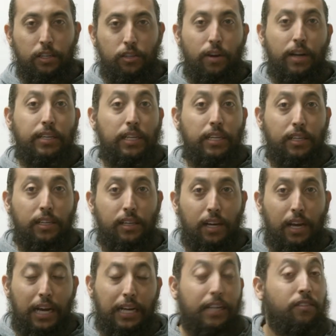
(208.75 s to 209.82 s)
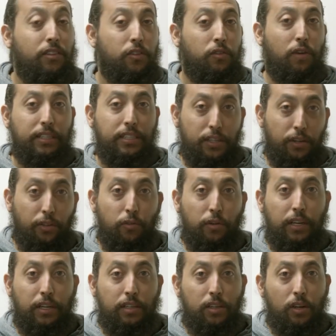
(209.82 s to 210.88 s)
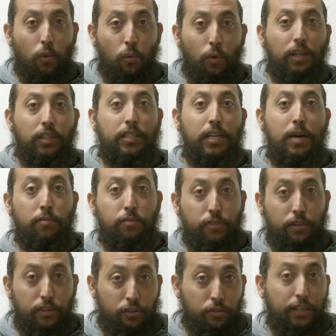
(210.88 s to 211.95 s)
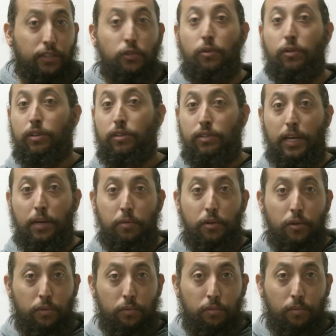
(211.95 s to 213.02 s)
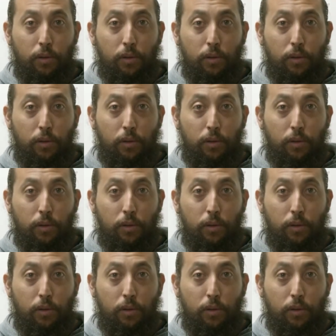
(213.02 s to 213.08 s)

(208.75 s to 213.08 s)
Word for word: Directing. I give the directing a 3. Well done for a directorial debut.